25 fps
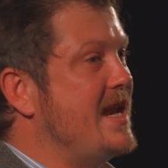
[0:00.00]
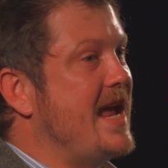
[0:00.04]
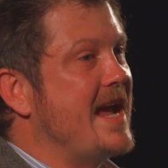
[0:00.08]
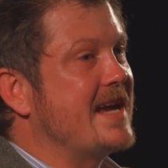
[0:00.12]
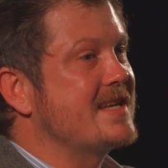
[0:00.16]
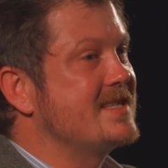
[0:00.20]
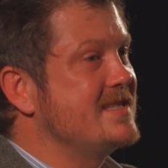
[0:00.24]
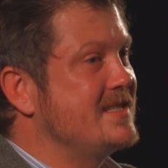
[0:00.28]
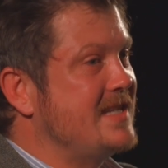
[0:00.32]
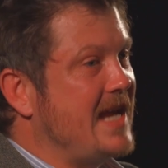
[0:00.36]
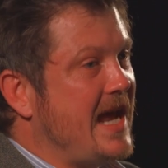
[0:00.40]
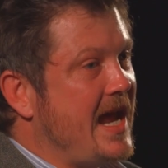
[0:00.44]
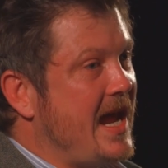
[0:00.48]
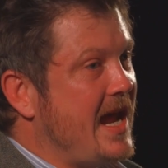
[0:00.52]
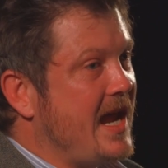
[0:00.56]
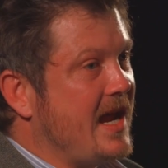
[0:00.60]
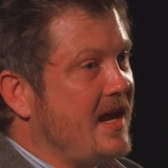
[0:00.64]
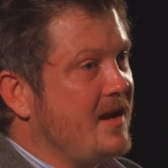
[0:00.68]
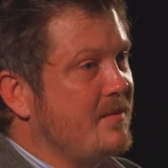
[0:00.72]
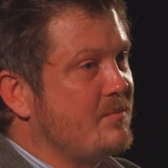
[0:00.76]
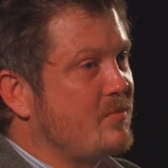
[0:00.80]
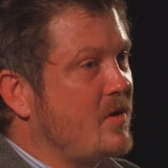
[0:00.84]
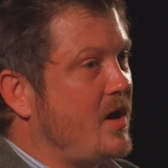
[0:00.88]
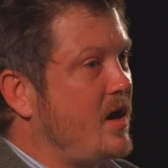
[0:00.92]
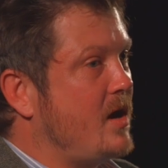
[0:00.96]
next
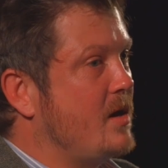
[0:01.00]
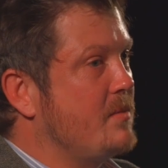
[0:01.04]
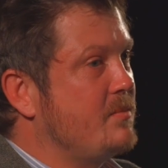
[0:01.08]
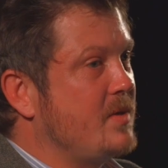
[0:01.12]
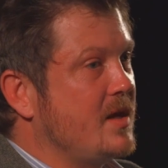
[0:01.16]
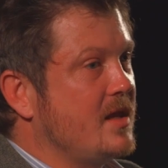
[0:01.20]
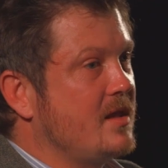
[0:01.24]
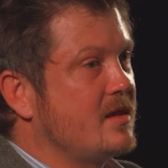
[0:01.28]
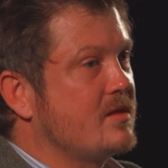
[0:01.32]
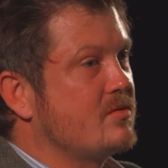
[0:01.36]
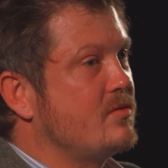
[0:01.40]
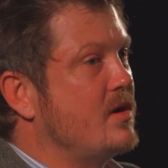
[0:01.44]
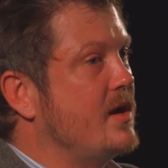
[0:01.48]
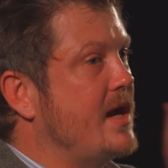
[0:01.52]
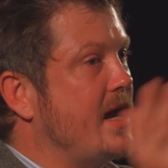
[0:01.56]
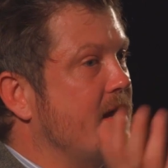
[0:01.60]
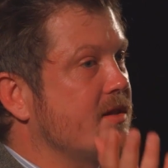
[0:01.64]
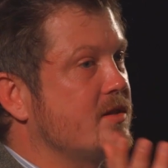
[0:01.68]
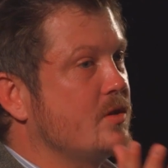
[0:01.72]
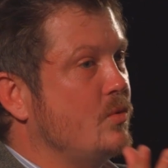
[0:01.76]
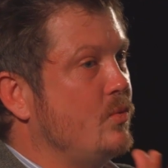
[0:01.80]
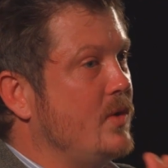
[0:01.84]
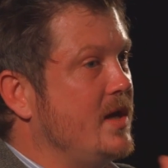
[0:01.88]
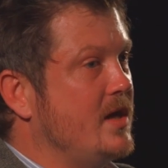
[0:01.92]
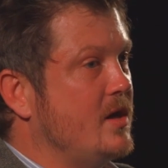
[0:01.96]
day probably be thrown
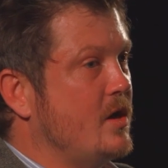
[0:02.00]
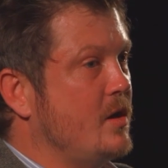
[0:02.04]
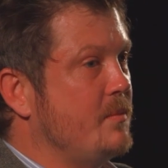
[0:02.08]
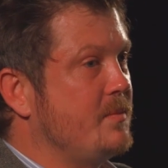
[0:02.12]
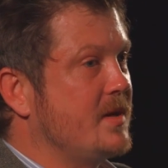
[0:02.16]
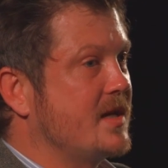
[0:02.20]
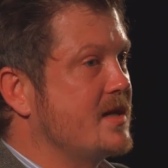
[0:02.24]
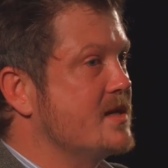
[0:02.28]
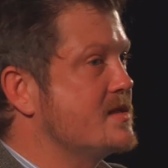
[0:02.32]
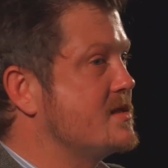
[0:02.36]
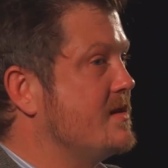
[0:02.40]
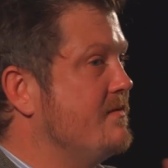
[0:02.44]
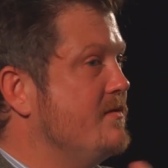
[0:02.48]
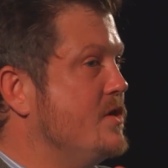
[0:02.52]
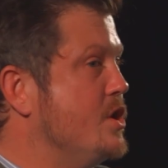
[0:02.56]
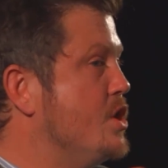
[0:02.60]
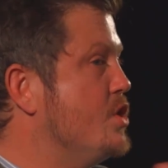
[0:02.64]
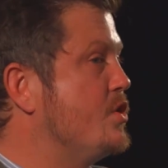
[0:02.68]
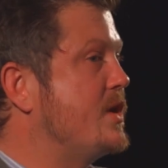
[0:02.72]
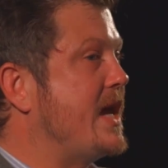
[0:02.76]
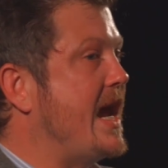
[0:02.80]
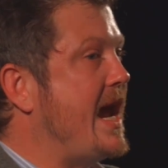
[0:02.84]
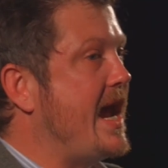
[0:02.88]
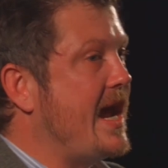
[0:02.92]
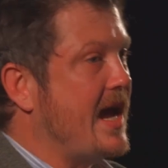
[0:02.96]
out the window because of
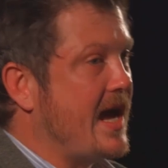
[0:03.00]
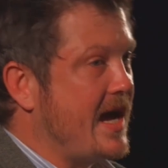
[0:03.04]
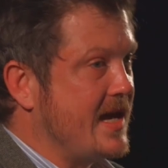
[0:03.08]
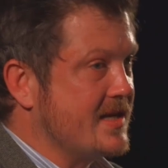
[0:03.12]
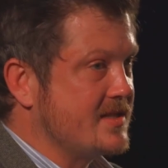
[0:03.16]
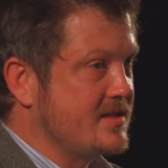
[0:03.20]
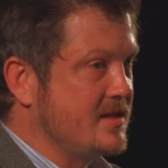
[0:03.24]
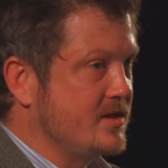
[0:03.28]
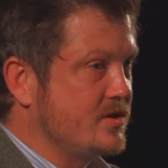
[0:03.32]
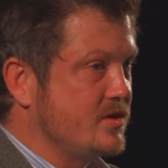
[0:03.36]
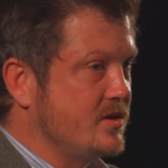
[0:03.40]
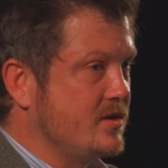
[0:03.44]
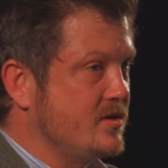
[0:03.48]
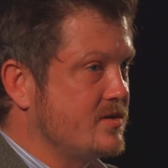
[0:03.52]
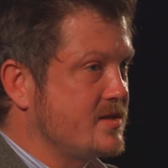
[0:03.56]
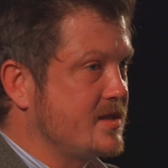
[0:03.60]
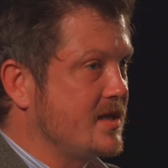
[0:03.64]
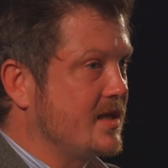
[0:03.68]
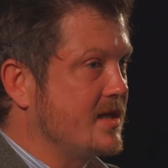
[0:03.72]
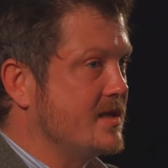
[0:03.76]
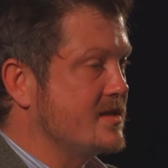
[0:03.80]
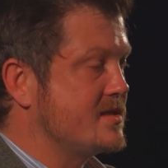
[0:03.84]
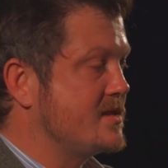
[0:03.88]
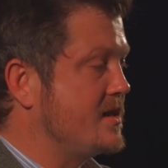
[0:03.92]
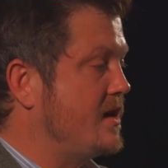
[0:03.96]
new chaos
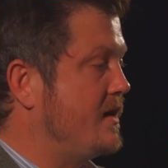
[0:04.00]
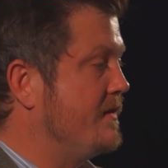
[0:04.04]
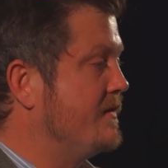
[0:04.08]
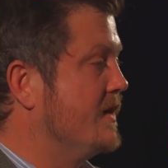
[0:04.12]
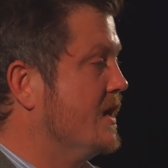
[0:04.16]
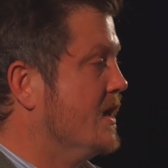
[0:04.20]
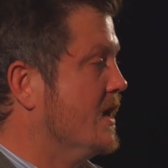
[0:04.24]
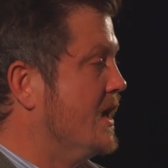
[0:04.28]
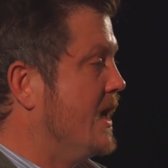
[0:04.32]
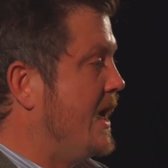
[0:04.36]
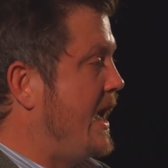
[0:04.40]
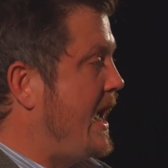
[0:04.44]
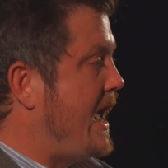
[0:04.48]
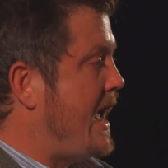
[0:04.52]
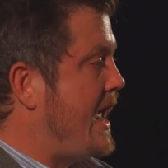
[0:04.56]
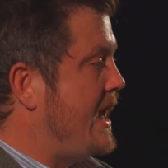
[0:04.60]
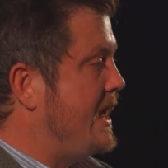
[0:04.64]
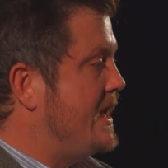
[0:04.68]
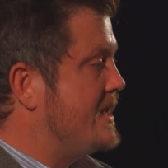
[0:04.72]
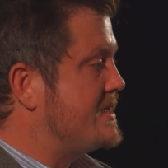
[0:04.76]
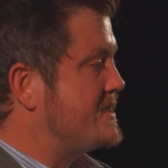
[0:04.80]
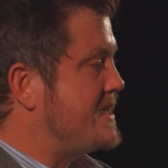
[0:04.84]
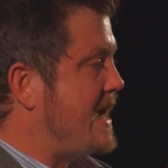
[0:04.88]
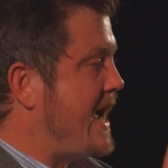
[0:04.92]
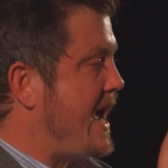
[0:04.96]
introducing itself. And
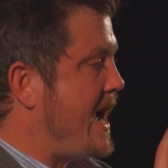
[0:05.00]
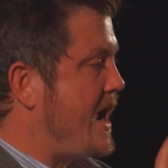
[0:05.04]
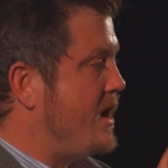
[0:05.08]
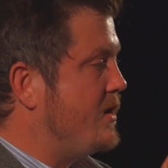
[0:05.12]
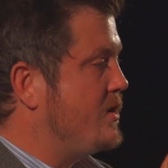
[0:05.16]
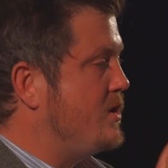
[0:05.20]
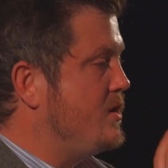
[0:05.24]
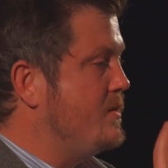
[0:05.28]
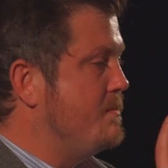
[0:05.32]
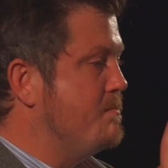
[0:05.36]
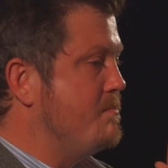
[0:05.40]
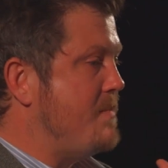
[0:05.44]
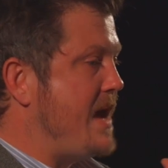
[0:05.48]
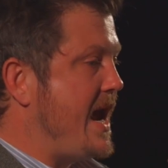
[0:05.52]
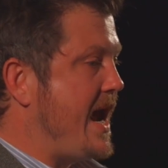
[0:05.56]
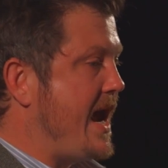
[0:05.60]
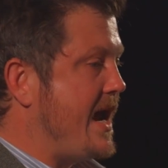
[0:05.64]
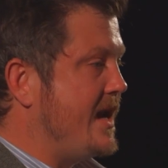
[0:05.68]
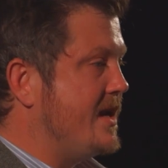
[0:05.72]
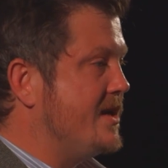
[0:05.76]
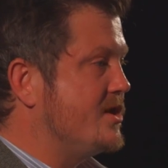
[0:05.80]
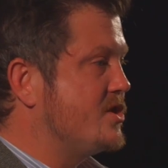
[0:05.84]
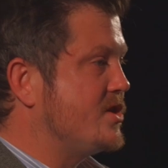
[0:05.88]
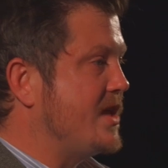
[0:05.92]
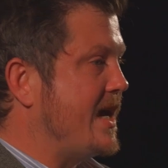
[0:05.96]
it's how do you
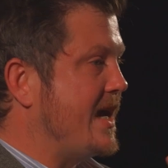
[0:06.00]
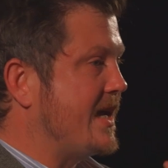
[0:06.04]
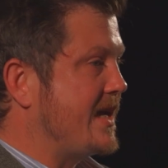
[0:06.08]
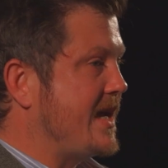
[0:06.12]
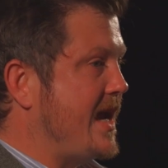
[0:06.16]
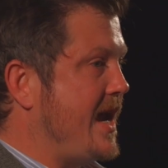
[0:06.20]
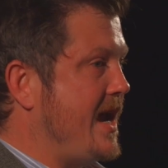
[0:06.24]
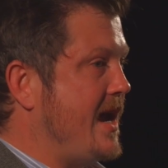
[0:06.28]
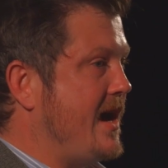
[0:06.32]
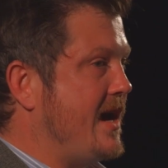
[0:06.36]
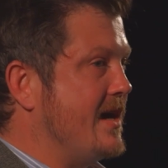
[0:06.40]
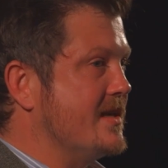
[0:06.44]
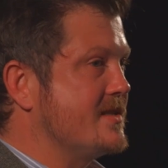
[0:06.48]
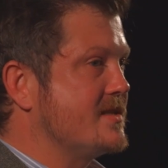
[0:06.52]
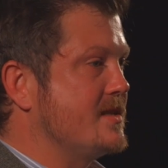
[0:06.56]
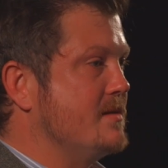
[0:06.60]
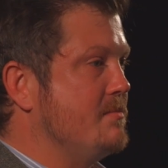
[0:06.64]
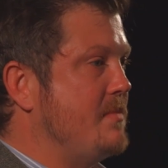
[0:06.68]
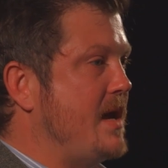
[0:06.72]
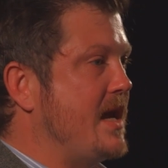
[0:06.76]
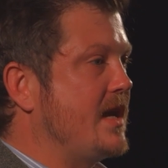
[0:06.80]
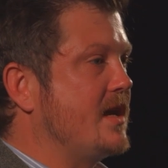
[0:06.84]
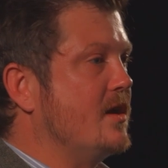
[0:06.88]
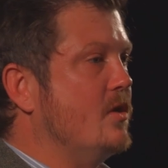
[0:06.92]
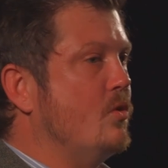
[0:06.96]
manage that chaos
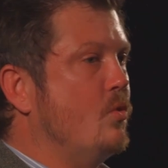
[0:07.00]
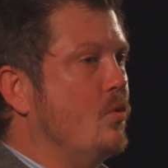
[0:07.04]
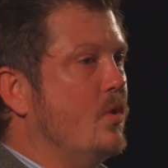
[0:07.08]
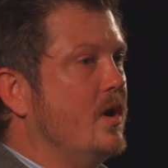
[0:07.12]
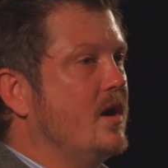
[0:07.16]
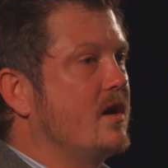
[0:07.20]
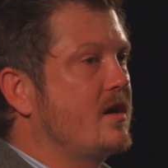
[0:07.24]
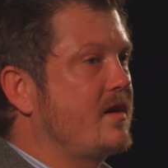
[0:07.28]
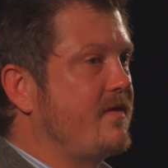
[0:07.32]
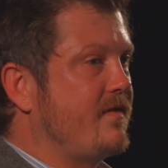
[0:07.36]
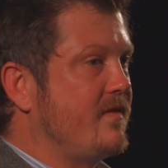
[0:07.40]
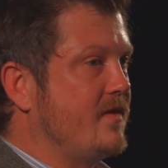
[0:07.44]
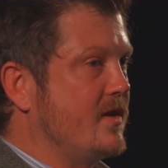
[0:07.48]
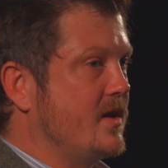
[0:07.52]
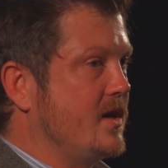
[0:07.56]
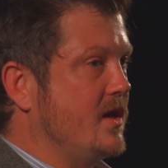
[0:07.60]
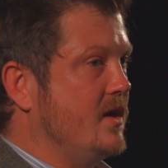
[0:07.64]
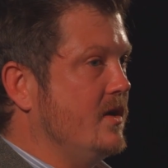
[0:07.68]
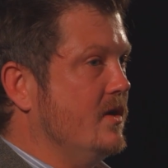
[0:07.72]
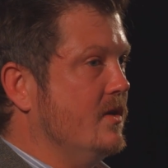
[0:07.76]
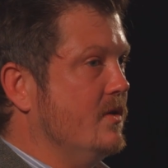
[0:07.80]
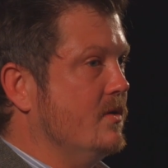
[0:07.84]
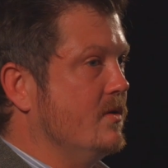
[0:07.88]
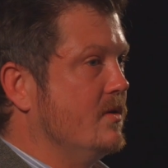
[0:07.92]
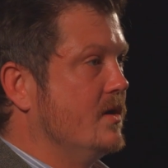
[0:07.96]
and make it work for
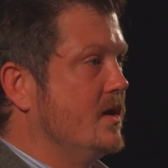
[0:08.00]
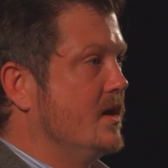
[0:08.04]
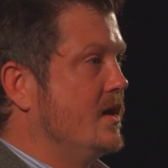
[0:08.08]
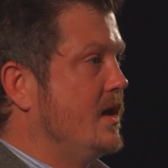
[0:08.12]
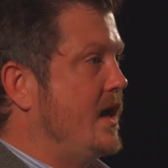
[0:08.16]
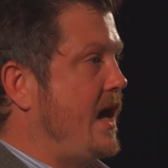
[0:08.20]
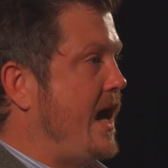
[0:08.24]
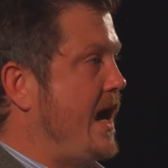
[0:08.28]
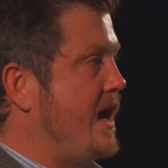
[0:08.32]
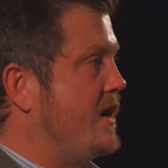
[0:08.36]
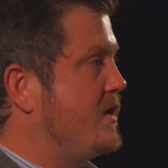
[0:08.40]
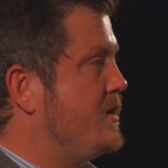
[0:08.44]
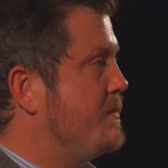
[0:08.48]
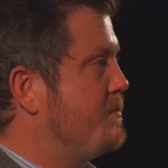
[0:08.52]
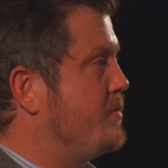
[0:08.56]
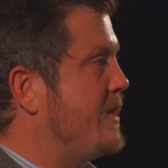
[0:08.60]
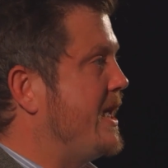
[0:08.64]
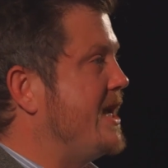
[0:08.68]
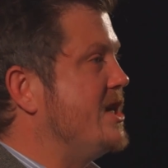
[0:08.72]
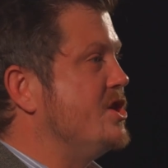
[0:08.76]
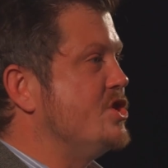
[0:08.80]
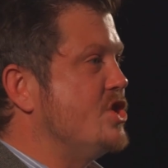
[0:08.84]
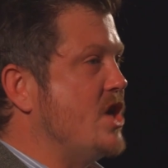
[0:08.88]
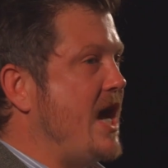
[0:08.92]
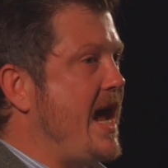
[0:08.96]
you? How do you
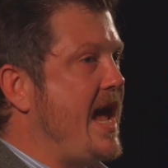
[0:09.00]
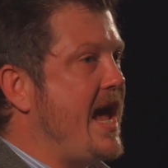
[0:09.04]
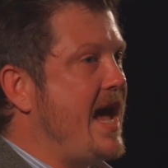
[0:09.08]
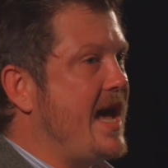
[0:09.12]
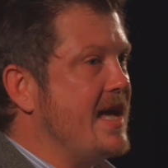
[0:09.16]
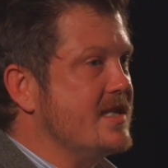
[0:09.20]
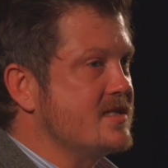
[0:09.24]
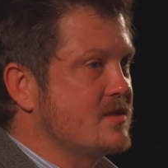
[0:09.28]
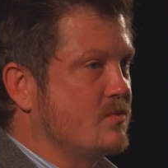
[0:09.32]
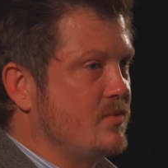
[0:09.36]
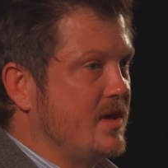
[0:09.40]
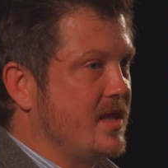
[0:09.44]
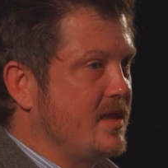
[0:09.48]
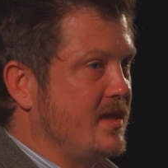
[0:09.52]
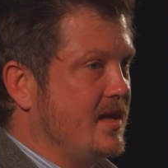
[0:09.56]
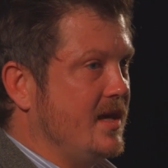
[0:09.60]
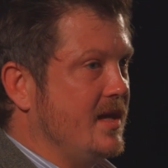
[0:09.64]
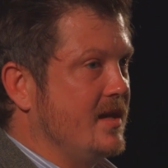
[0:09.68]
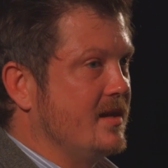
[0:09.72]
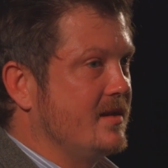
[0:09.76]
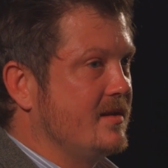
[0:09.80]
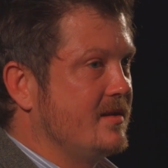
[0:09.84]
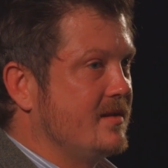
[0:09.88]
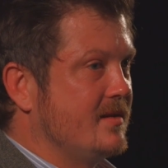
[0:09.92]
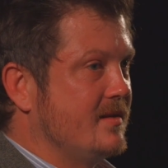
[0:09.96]
play jazz with
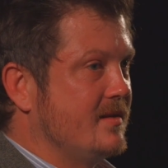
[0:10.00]
it?